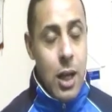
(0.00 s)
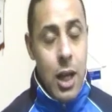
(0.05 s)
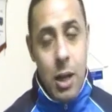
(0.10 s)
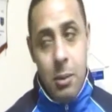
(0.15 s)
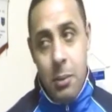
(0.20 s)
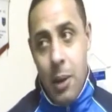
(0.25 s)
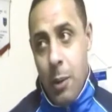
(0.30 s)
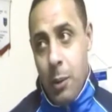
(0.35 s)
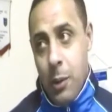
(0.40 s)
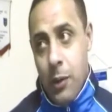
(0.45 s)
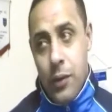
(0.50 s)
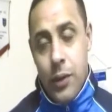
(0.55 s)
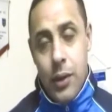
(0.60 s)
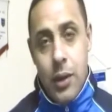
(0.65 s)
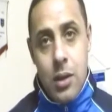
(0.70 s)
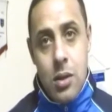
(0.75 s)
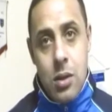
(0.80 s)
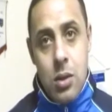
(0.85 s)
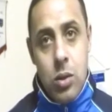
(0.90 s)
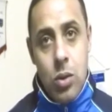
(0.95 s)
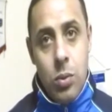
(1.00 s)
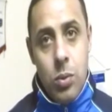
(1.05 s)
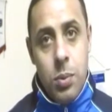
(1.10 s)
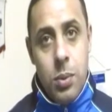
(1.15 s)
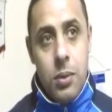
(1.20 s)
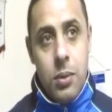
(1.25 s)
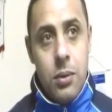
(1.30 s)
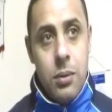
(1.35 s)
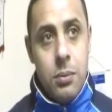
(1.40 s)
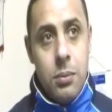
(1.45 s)
And I'm happy for this
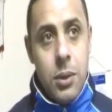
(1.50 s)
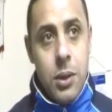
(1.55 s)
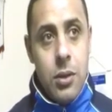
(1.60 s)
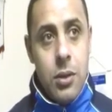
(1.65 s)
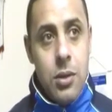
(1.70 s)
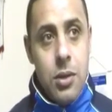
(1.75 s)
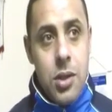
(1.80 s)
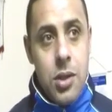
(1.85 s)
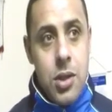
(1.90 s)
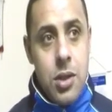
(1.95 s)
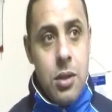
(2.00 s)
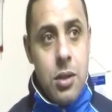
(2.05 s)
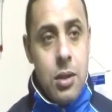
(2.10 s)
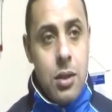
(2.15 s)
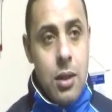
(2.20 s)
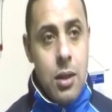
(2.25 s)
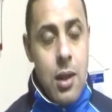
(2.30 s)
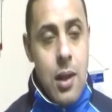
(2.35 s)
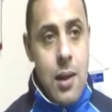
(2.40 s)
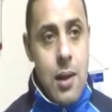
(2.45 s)
club, because